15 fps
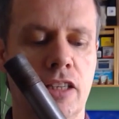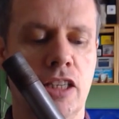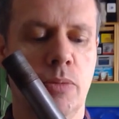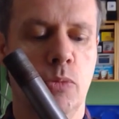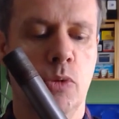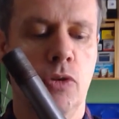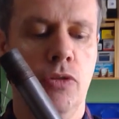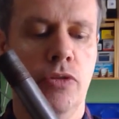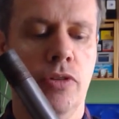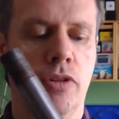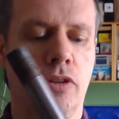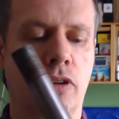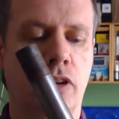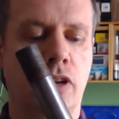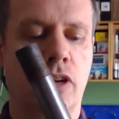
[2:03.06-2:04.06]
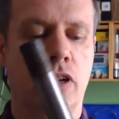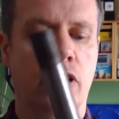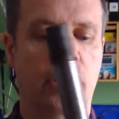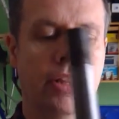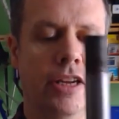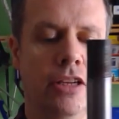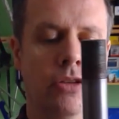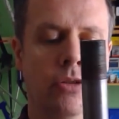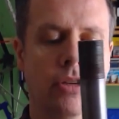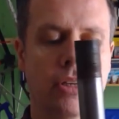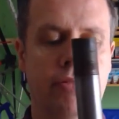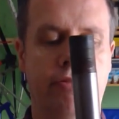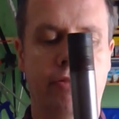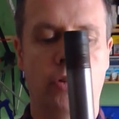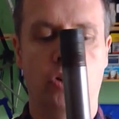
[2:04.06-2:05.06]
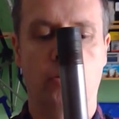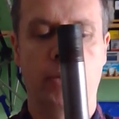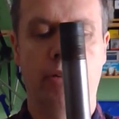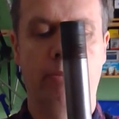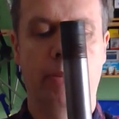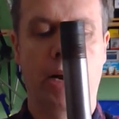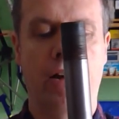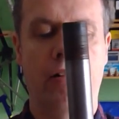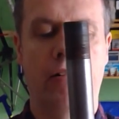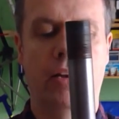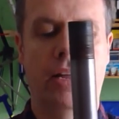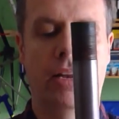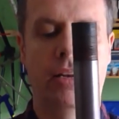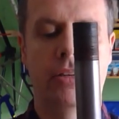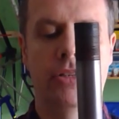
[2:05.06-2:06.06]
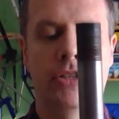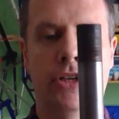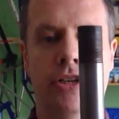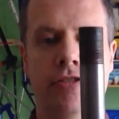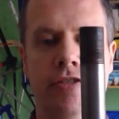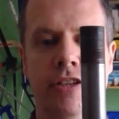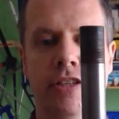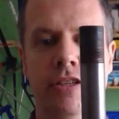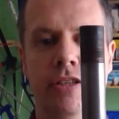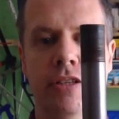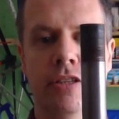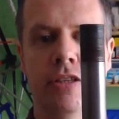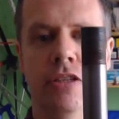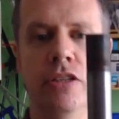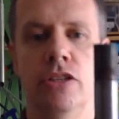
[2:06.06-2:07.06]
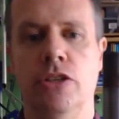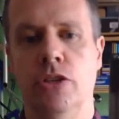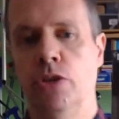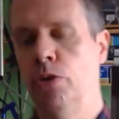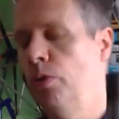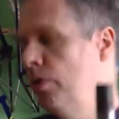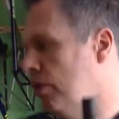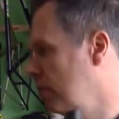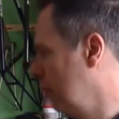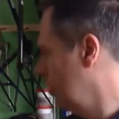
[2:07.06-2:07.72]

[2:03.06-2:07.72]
and smooth, and that's going to form a parallel surface to